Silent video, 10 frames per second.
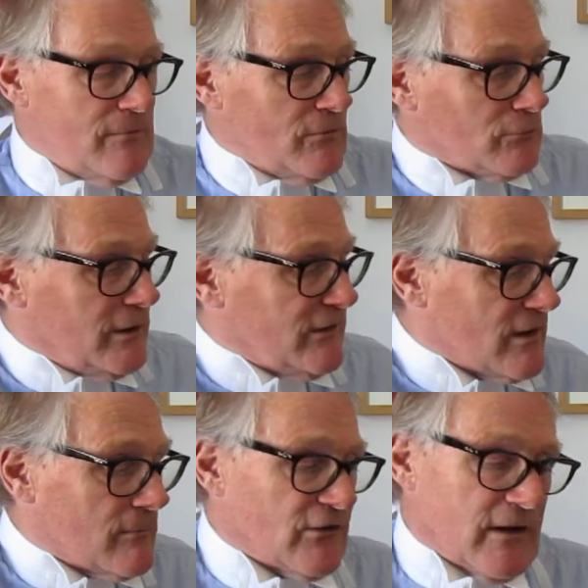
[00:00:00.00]
the
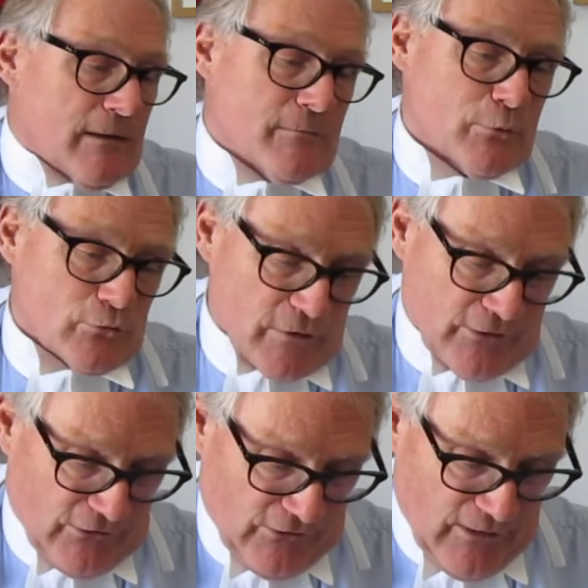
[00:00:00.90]
reason I'm saying that, the book
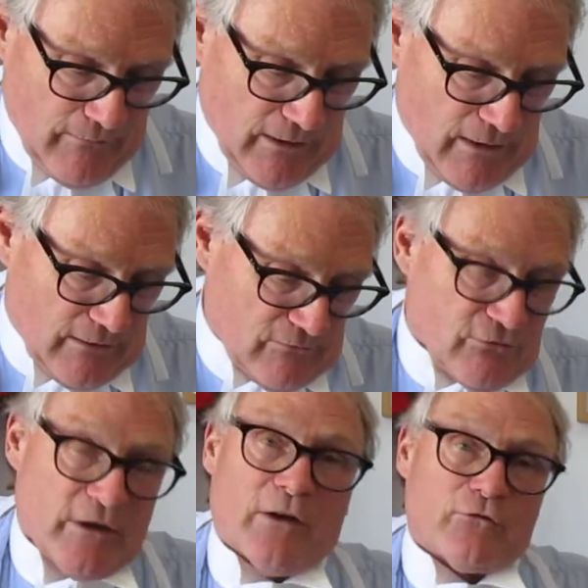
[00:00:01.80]
runs to something like
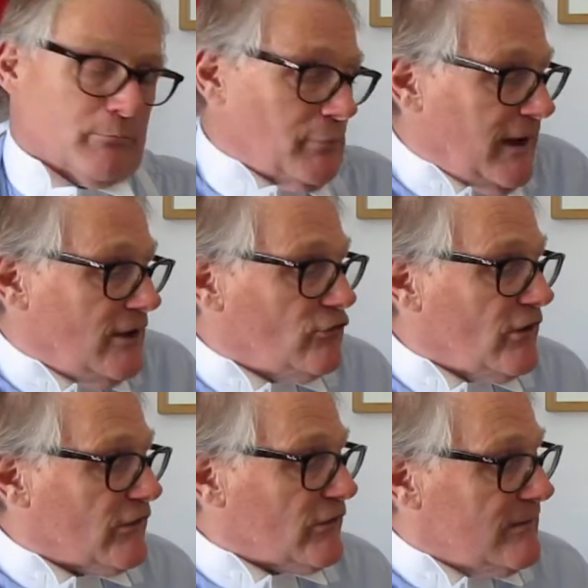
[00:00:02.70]
300
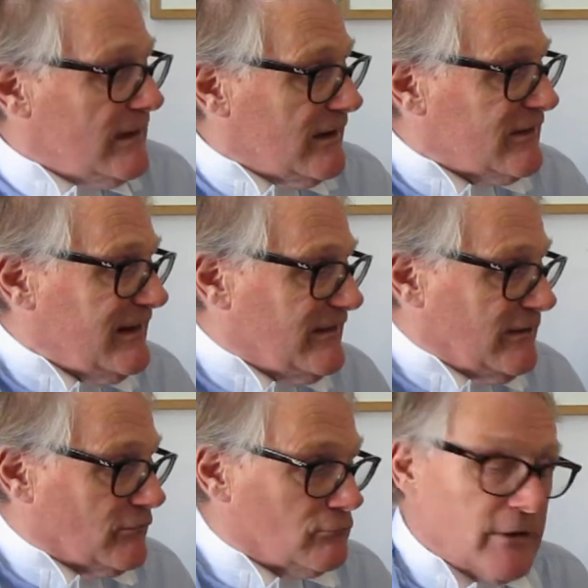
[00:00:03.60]
pages. It's easy
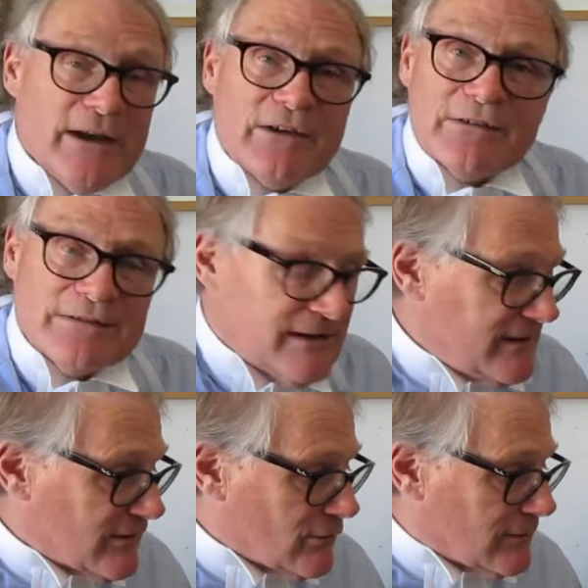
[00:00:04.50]
to read.
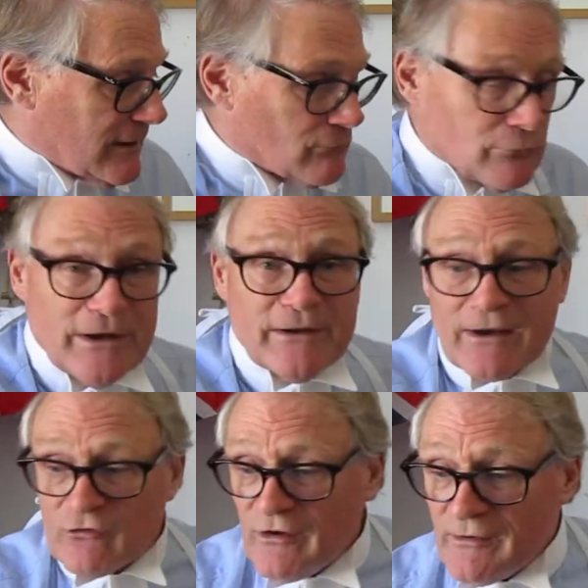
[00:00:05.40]
It's a good little read,
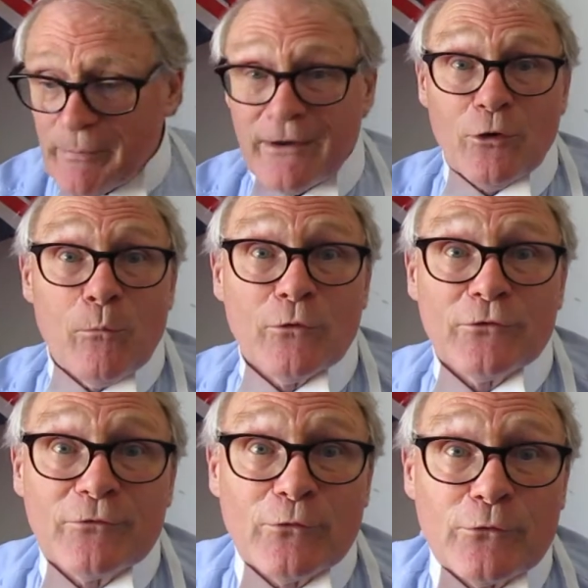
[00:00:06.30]
actually, depending on
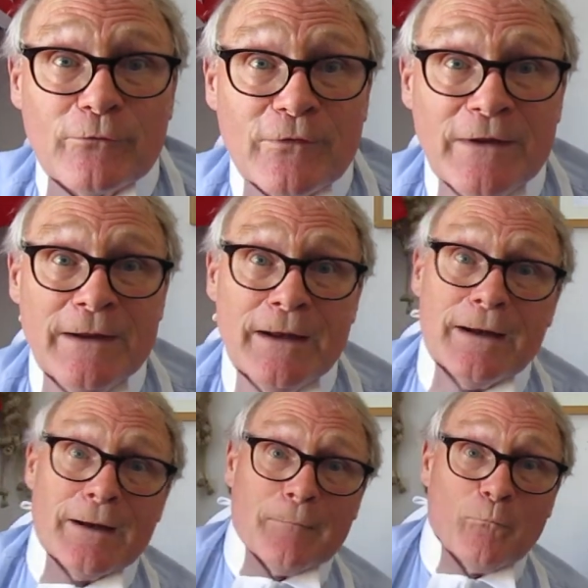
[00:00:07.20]
what sort of
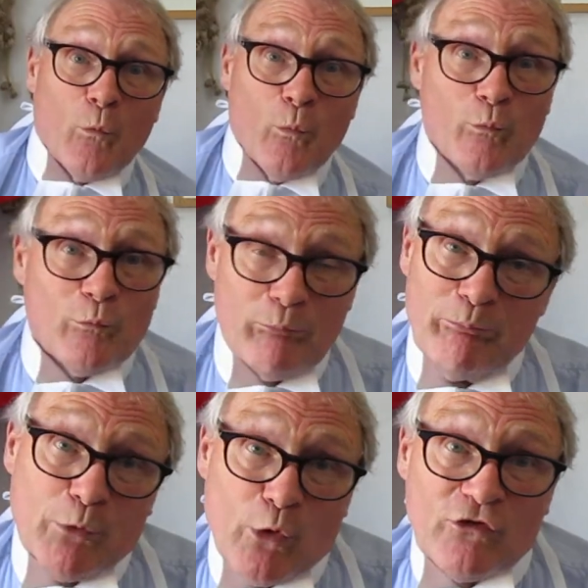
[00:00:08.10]

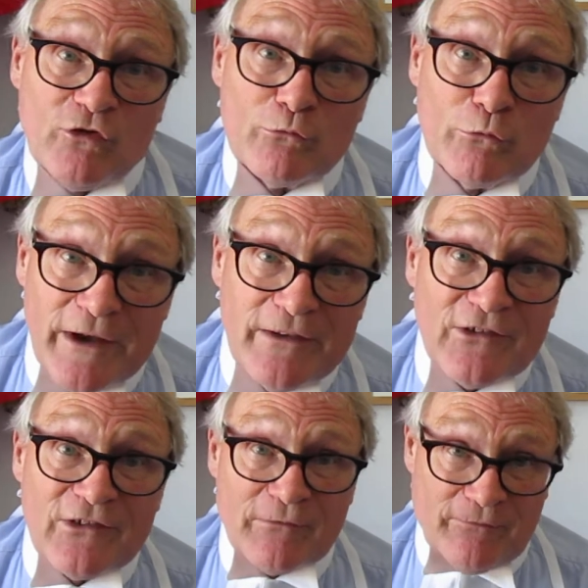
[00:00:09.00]
books you read.
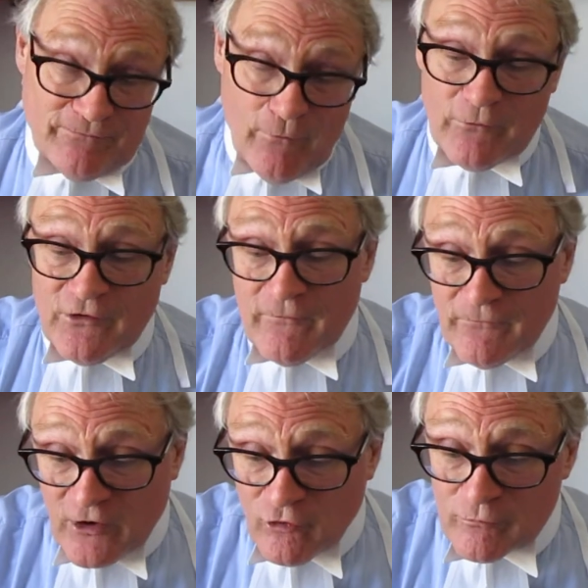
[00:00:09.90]
This is obviously a
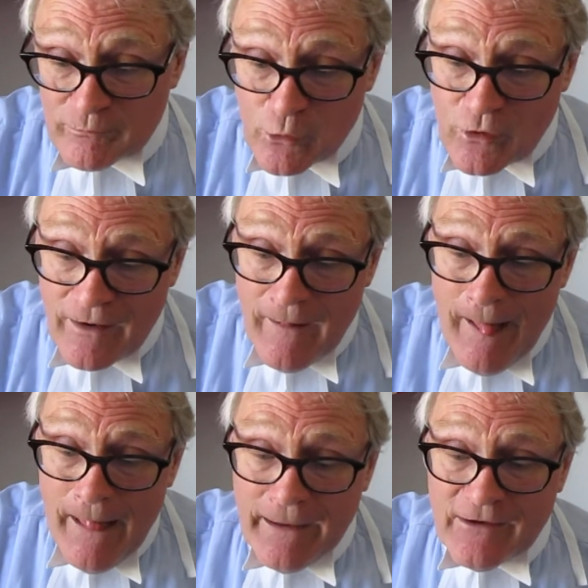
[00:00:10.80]
fiction book.
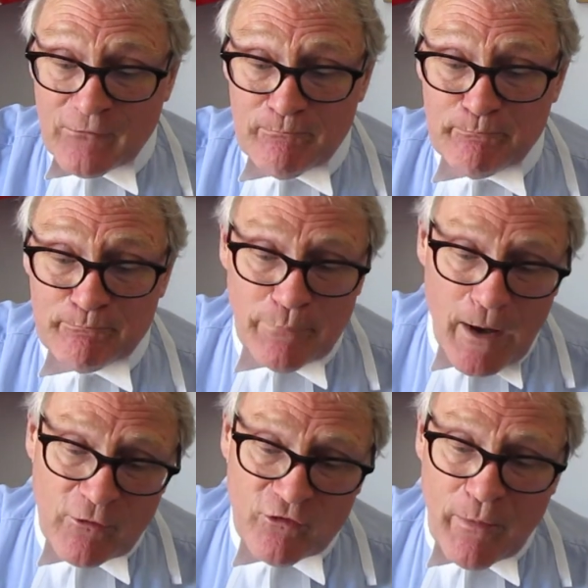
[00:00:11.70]
It's
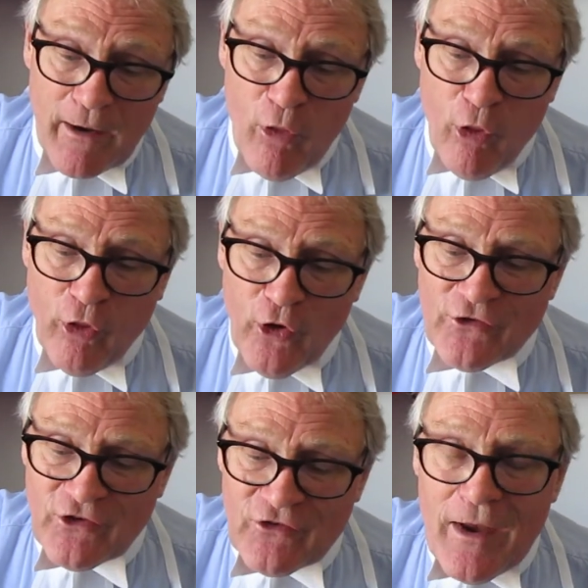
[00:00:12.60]
published by
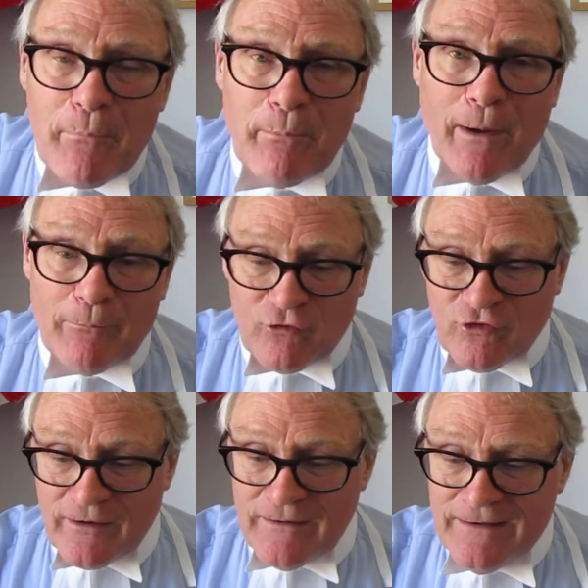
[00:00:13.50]
Third Step Publishing.